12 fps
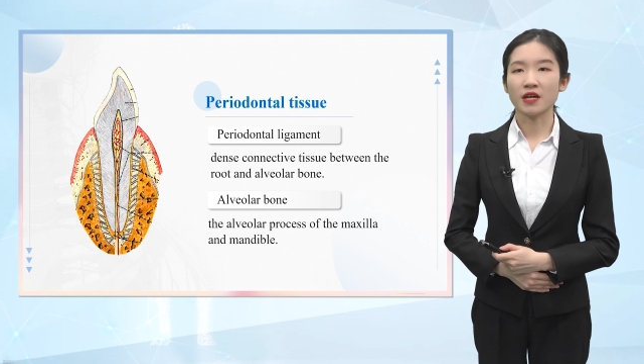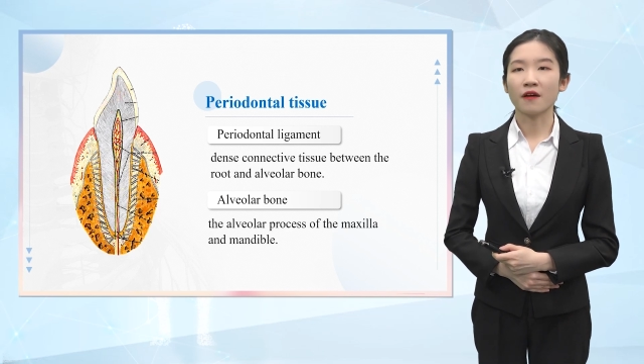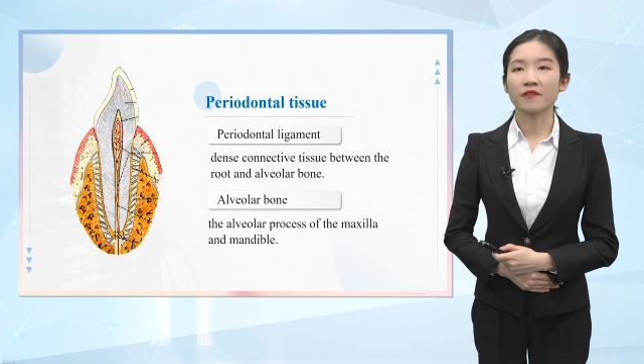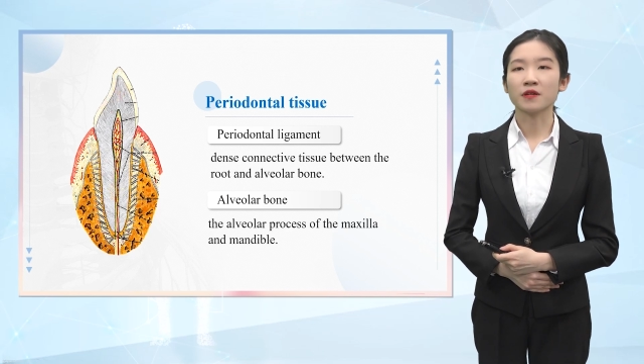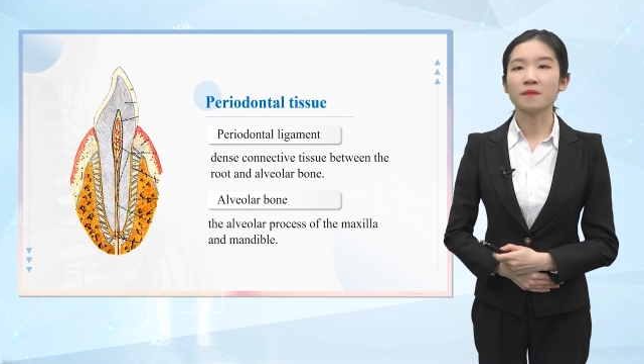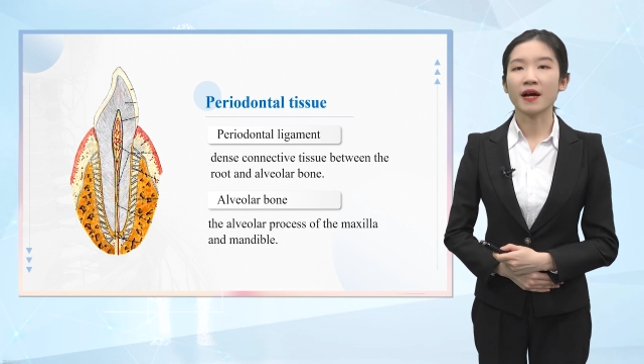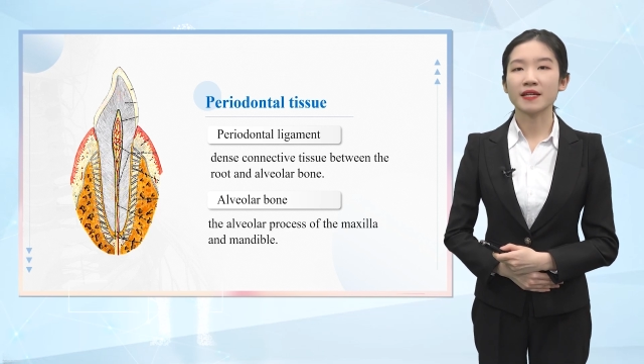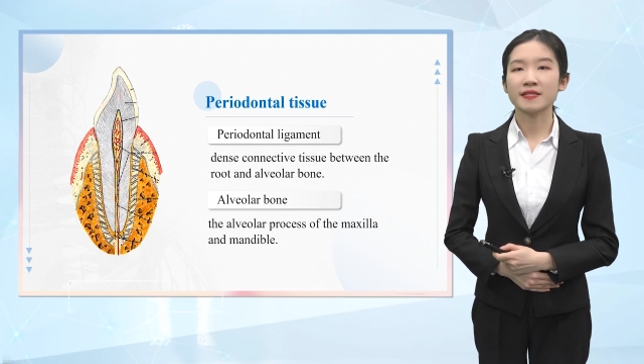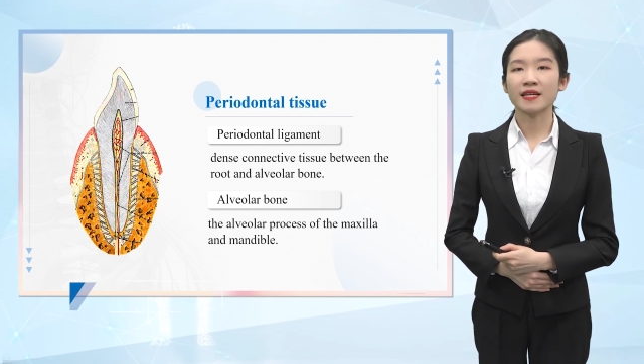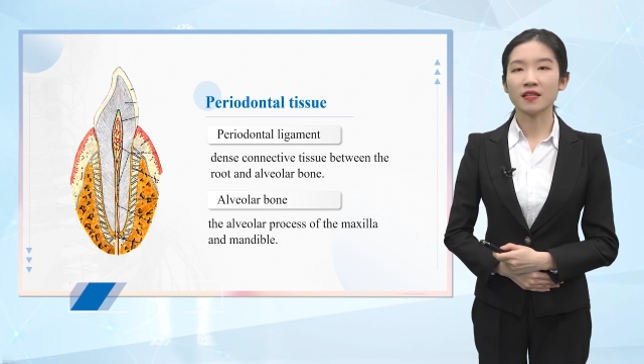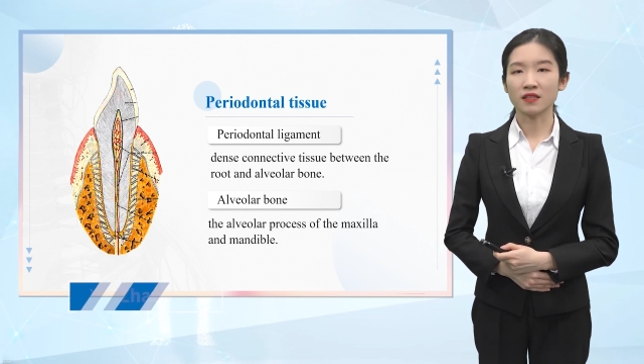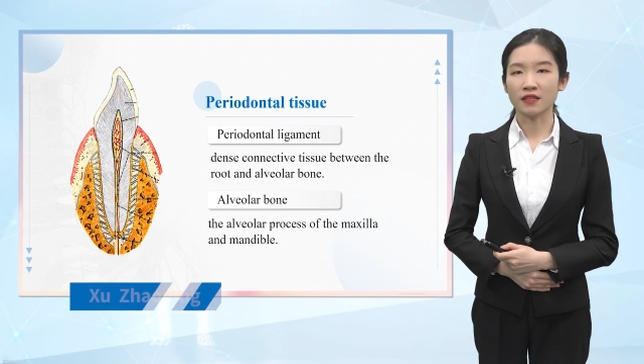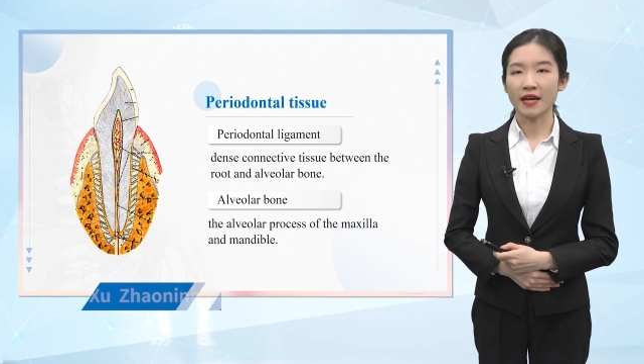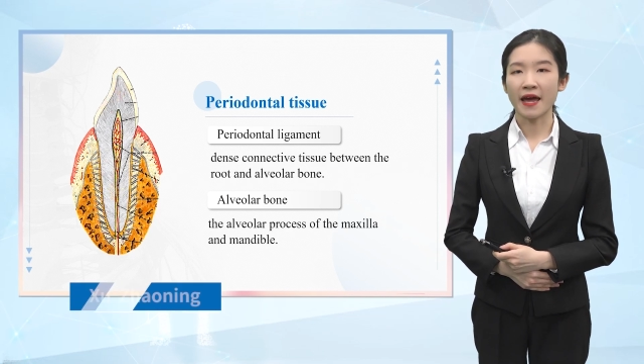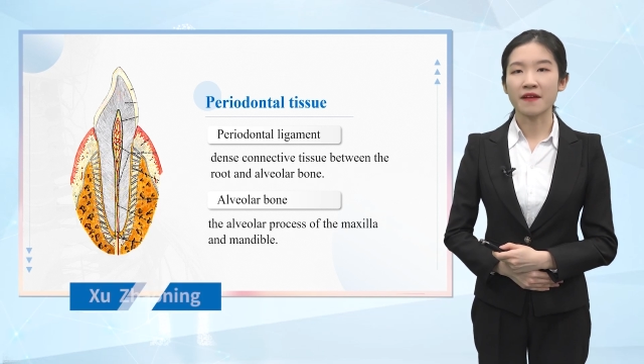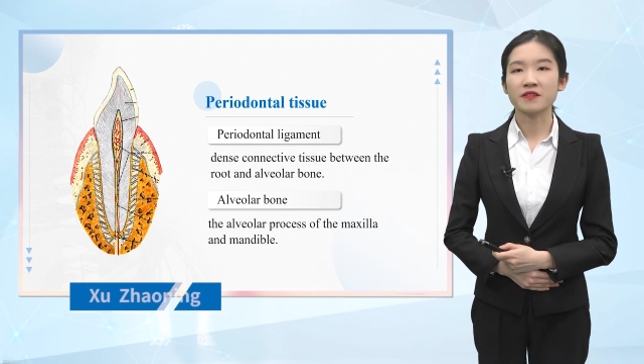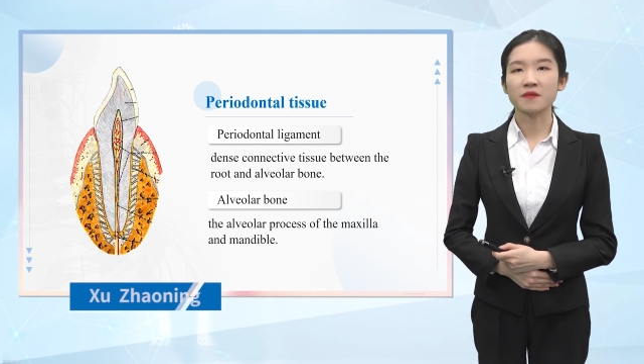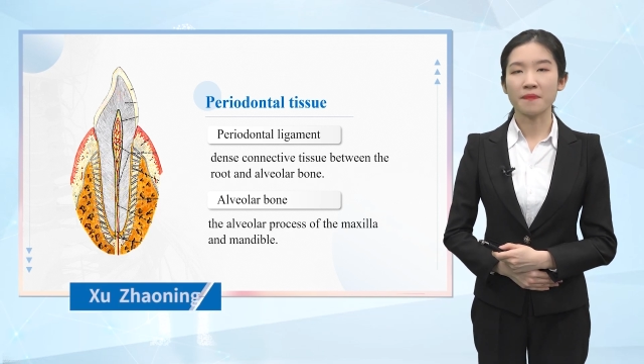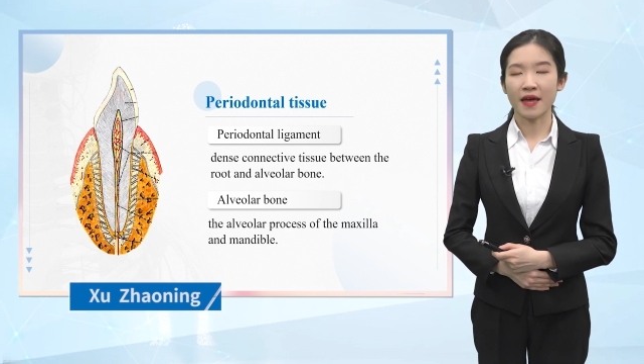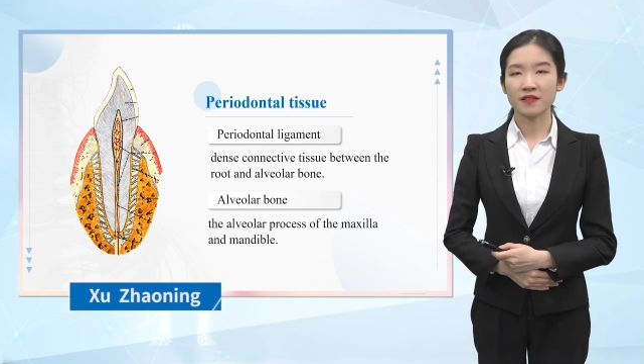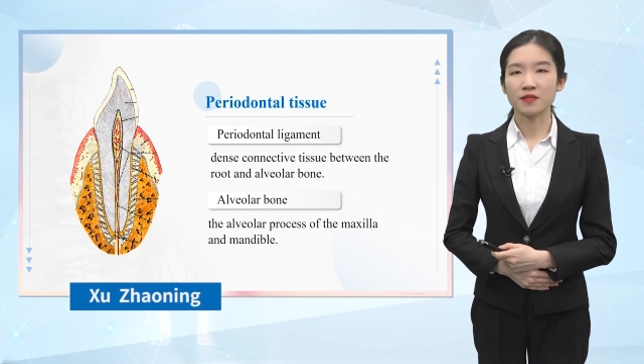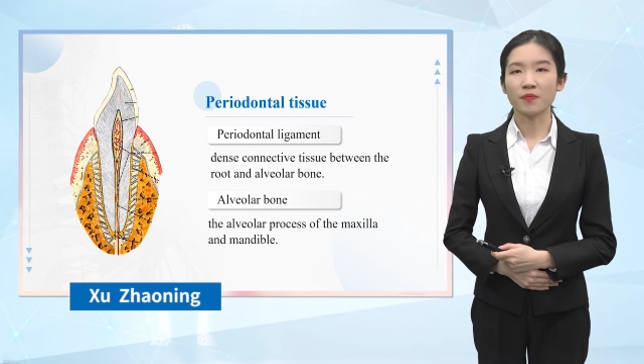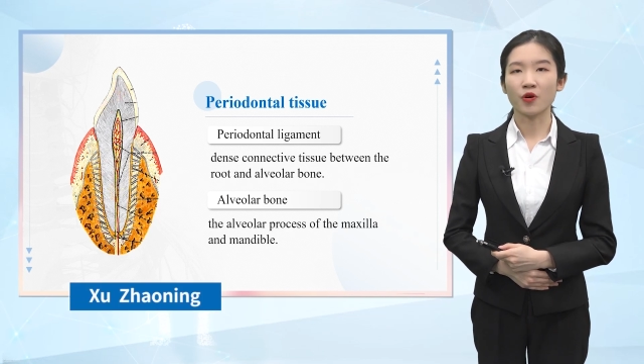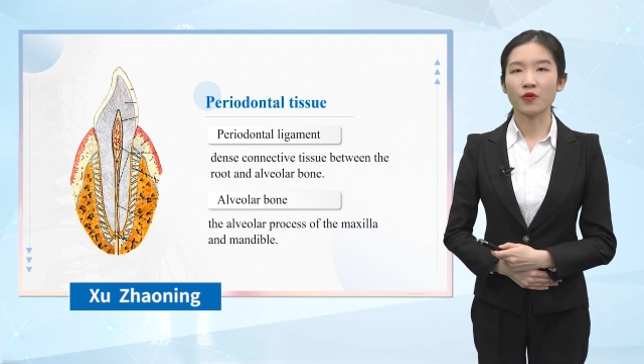of the maxilla and
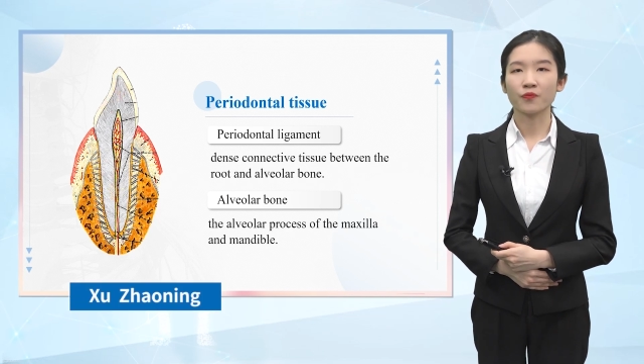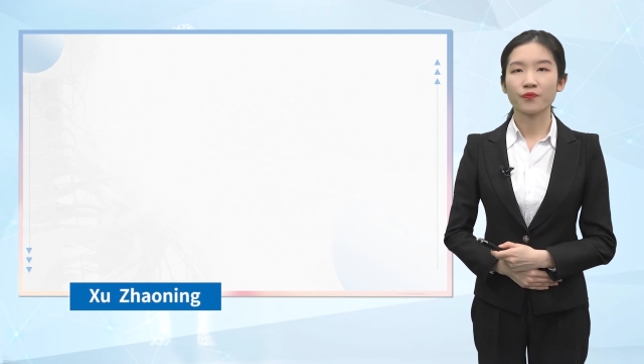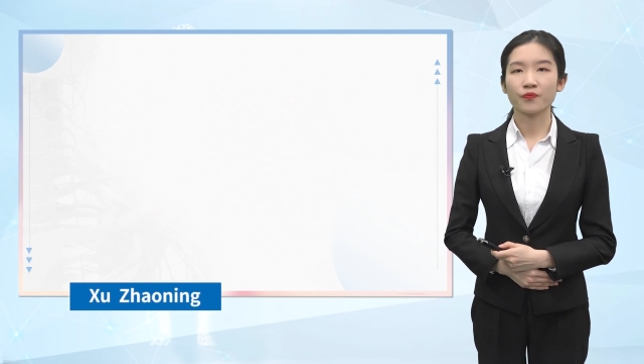mandible.